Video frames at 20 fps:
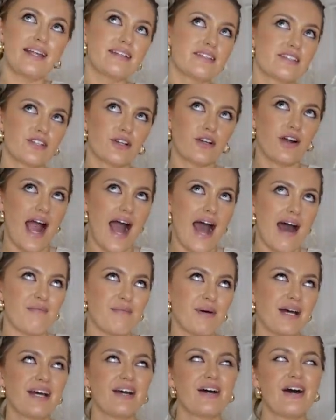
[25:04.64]

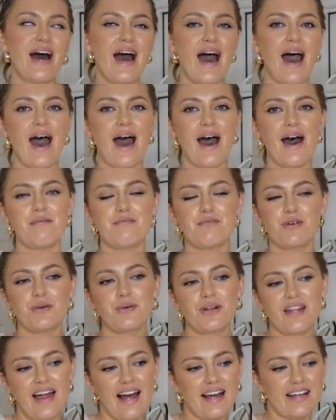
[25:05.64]
Instagram,
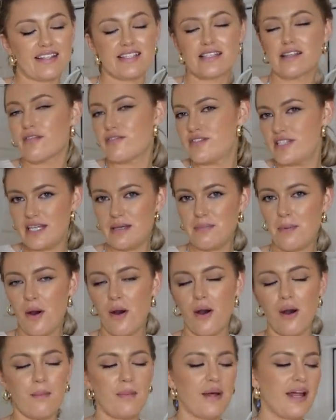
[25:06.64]
all of that good stuff,
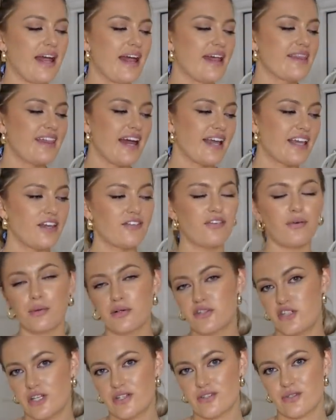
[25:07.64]
Depop. Thank you for
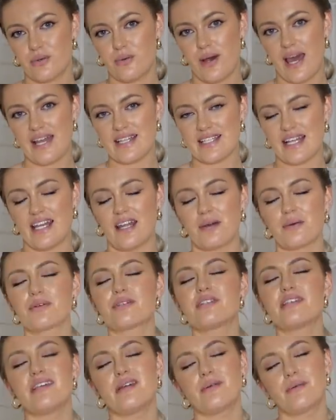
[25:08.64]
watching as always, and I will
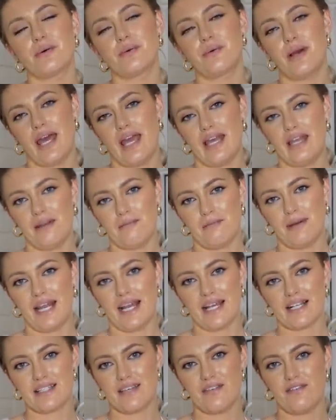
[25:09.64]
see you all in my
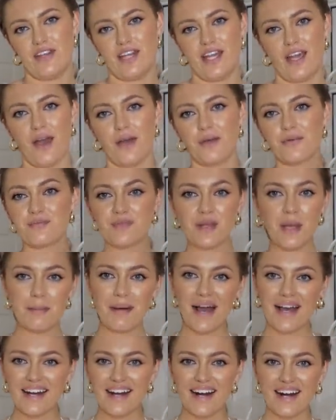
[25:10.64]
next video.
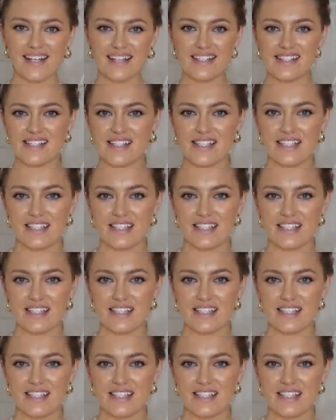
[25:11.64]
Bye guys!